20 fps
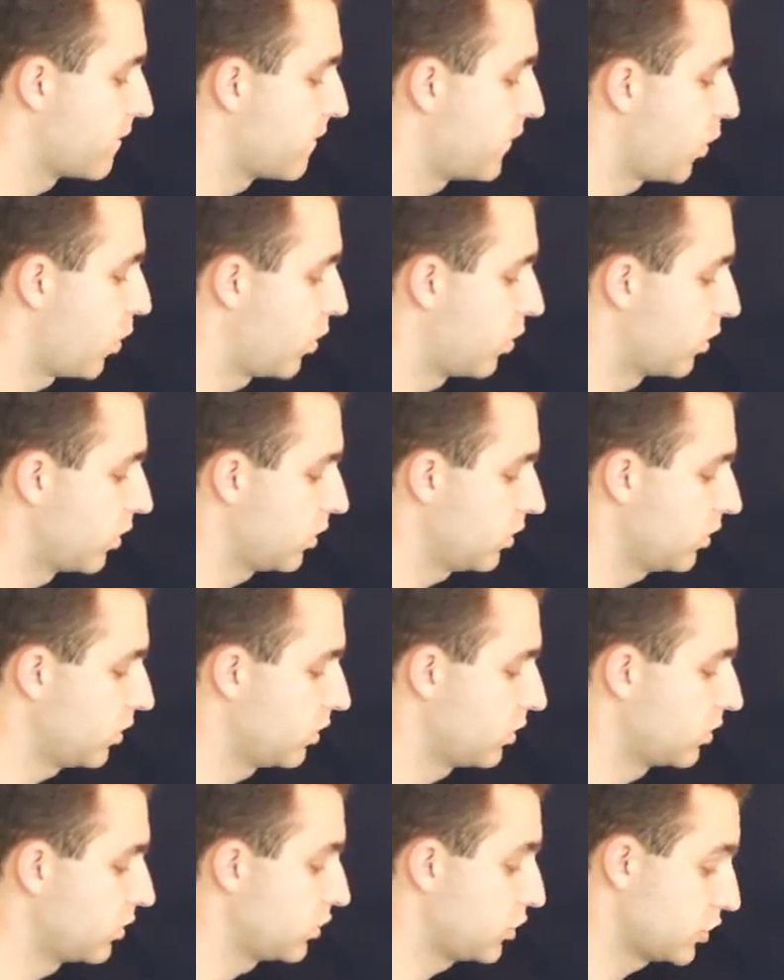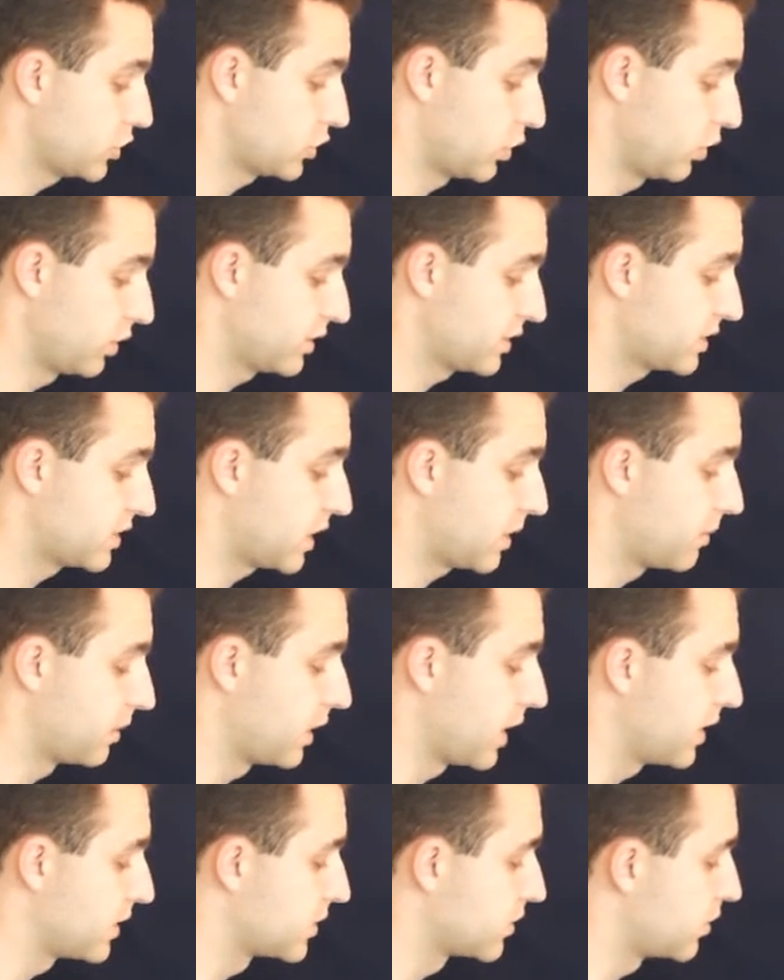Four short
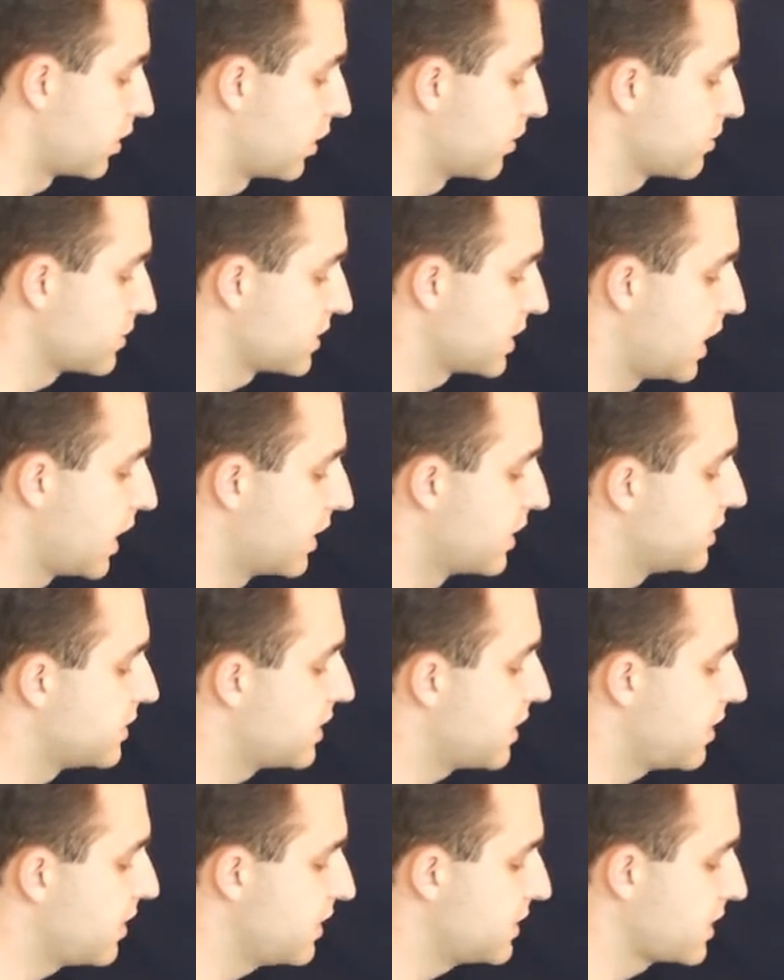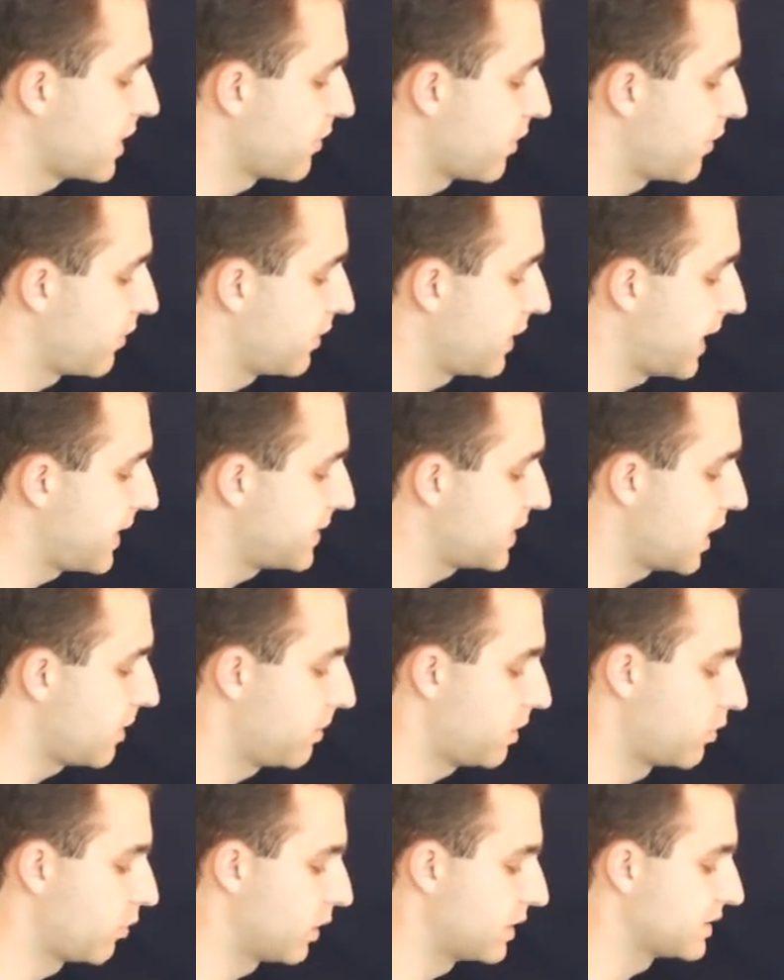stabilizer arms. These have a flat
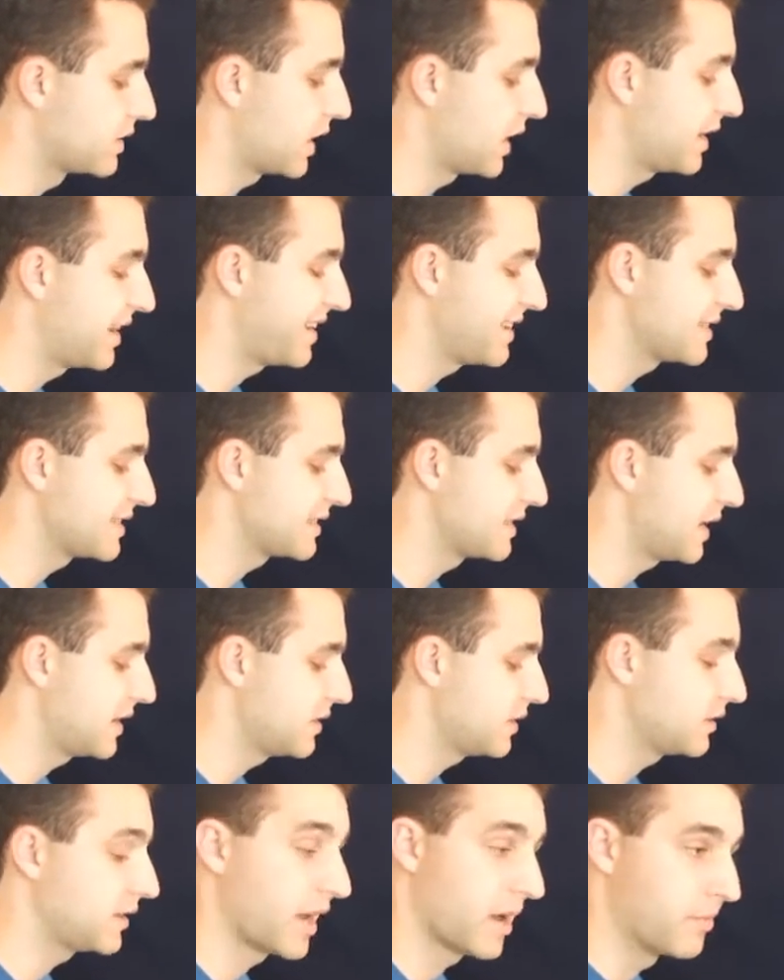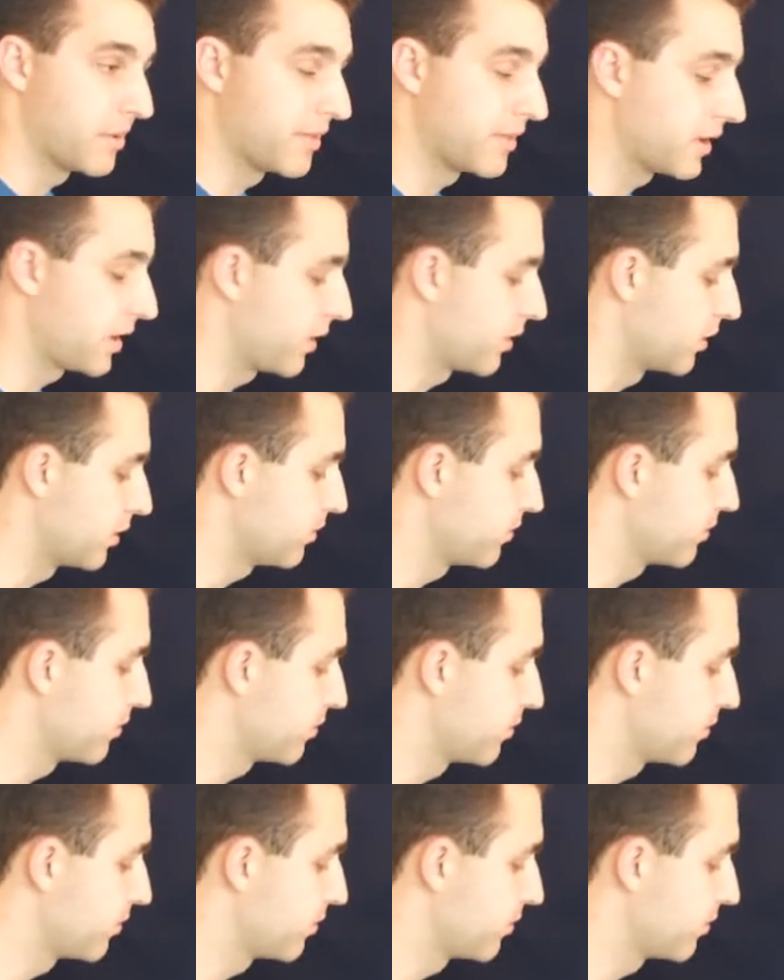tab on one side and a slanted tab on the other.